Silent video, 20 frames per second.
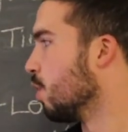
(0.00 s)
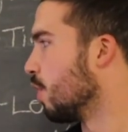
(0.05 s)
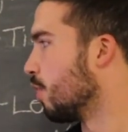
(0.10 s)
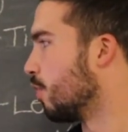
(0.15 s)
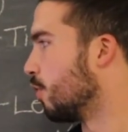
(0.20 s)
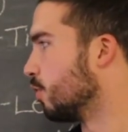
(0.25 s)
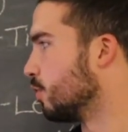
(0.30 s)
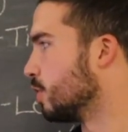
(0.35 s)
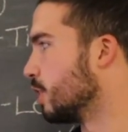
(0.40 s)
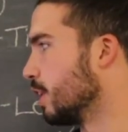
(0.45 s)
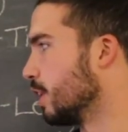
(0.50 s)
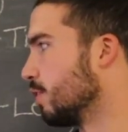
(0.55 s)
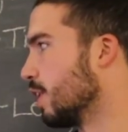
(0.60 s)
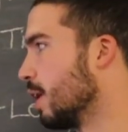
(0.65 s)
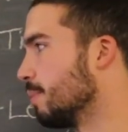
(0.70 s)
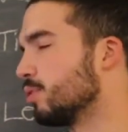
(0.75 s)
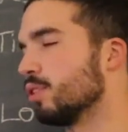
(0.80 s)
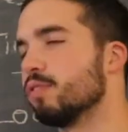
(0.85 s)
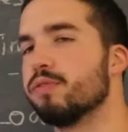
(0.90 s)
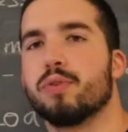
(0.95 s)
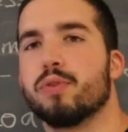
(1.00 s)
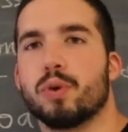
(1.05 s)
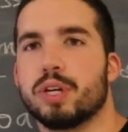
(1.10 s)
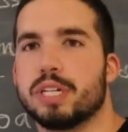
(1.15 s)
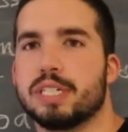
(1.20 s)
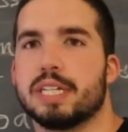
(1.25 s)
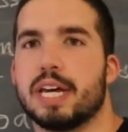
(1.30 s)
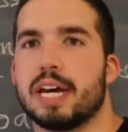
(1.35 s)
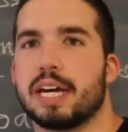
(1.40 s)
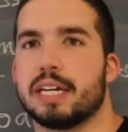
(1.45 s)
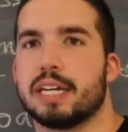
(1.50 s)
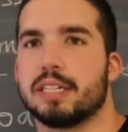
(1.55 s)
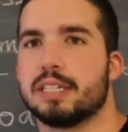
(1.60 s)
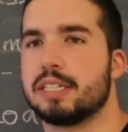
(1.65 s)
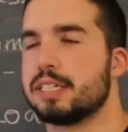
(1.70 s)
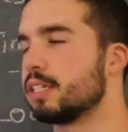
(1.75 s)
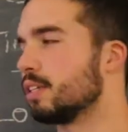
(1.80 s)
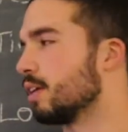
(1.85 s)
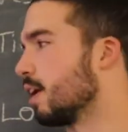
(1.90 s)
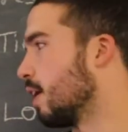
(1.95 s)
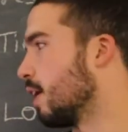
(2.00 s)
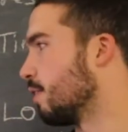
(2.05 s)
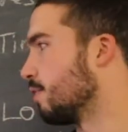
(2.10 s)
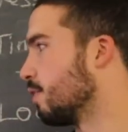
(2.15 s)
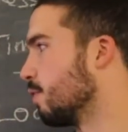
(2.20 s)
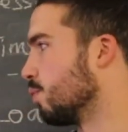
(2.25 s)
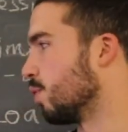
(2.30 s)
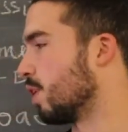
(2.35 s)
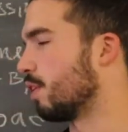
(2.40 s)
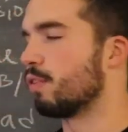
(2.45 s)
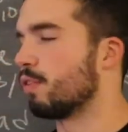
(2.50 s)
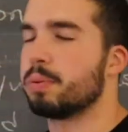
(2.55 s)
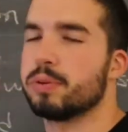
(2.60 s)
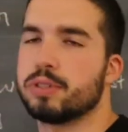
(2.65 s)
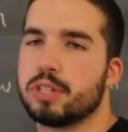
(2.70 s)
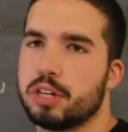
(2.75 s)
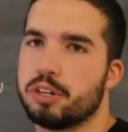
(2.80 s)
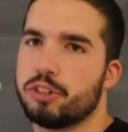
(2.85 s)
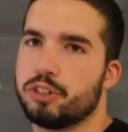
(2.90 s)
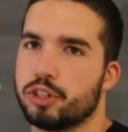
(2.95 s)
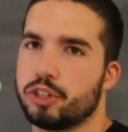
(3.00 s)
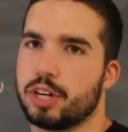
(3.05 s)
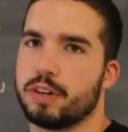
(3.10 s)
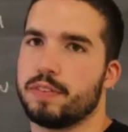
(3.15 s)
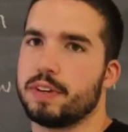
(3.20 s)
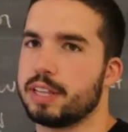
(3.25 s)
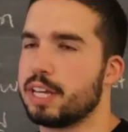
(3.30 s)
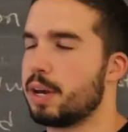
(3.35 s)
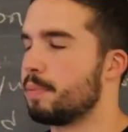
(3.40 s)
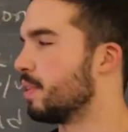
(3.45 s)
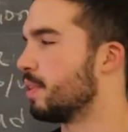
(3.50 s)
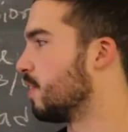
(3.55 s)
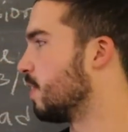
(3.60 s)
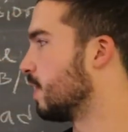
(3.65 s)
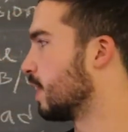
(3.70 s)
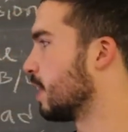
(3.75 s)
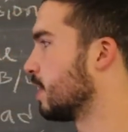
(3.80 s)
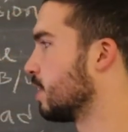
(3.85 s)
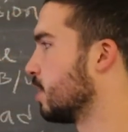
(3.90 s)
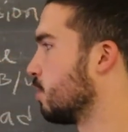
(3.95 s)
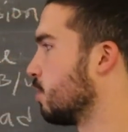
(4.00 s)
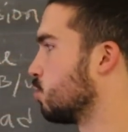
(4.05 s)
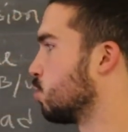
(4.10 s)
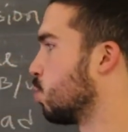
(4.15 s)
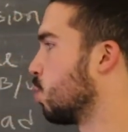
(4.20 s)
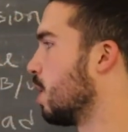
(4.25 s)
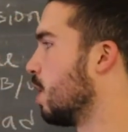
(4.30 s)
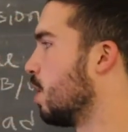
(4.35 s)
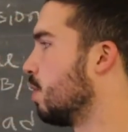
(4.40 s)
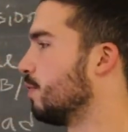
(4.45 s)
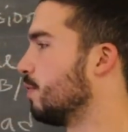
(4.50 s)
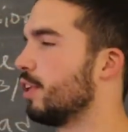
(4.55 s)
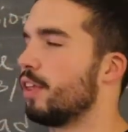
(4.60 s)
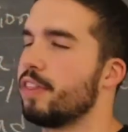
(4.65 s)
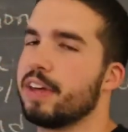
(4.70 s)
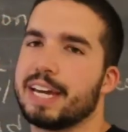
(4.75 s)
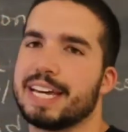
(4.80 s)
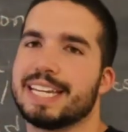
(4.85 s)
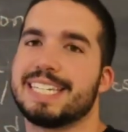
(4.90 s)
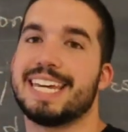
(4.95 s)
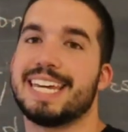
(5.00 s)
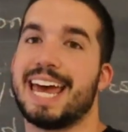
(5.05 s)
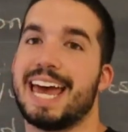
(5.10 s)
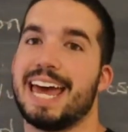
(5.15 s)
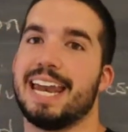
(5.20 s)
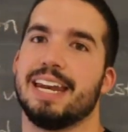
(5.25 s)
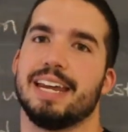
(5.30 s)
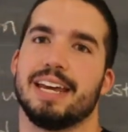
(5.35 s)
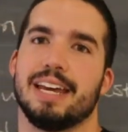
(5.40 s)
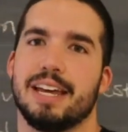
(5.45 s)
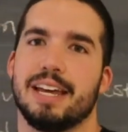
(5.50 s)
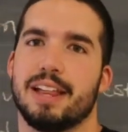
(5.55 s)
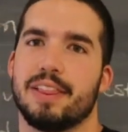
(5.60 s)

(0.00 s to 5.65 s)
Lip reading: 13 reps in 40 seconds off of whatever percentage you're giving them, and then they get 12, and then they get 10.